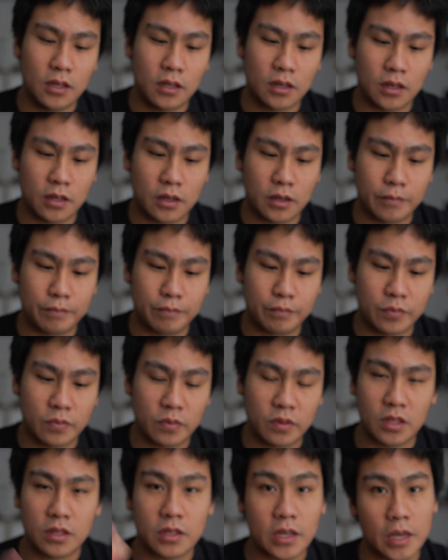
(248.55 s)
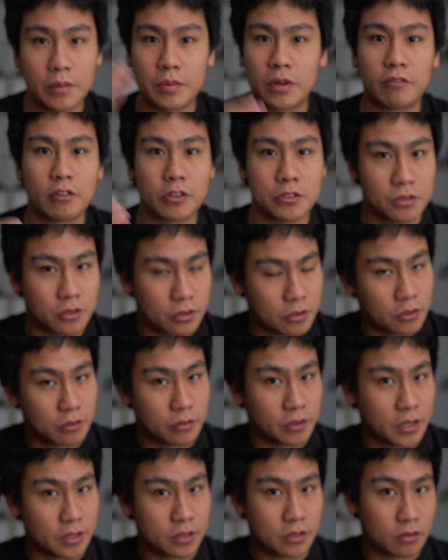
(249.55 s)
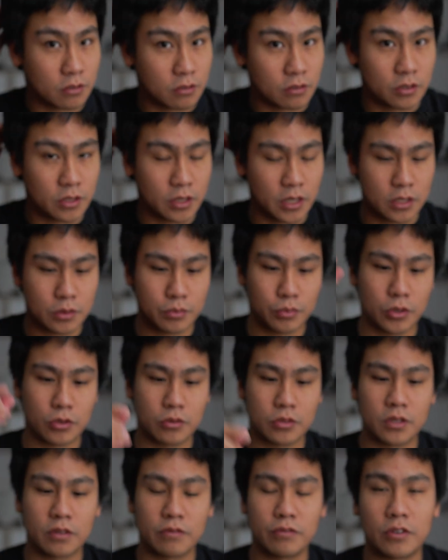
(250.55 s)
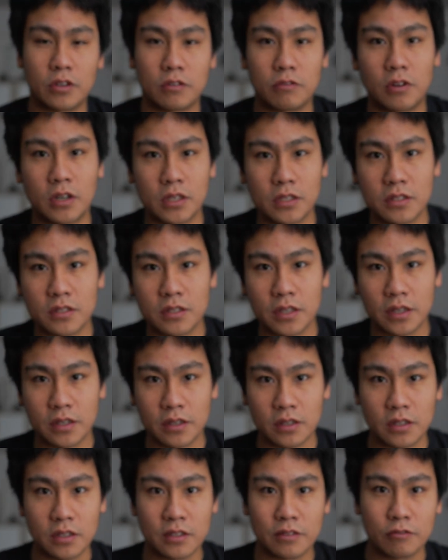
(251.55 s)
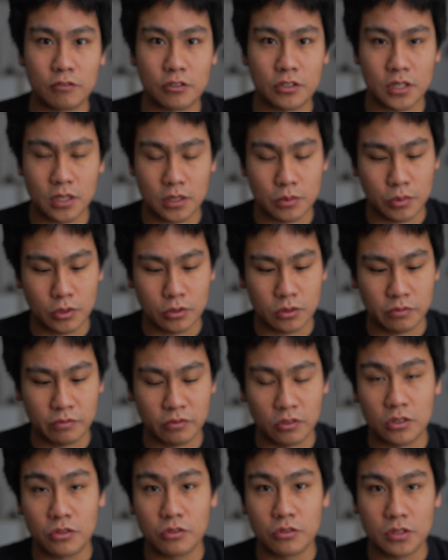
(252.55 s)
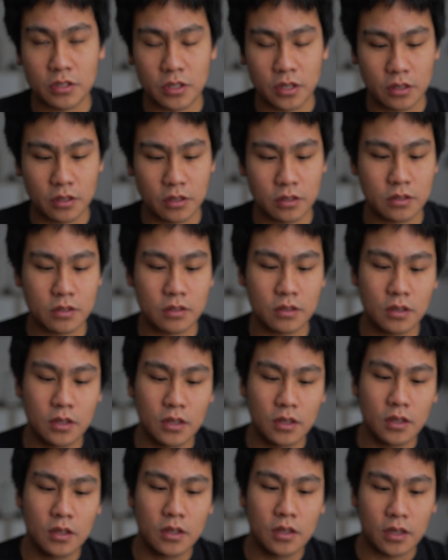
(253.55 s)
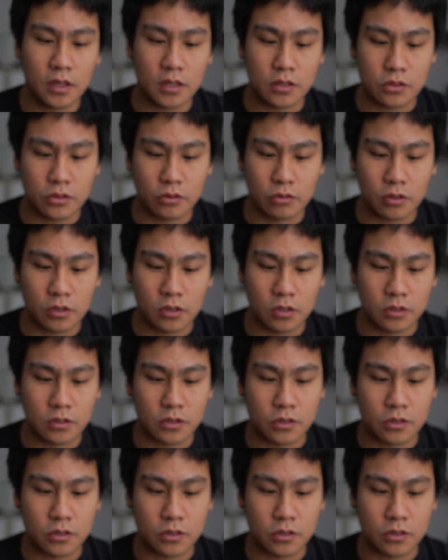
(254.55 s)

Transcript: The timing was not correct, so exposing for 1 second it was exposing for 2 seconds, and so on.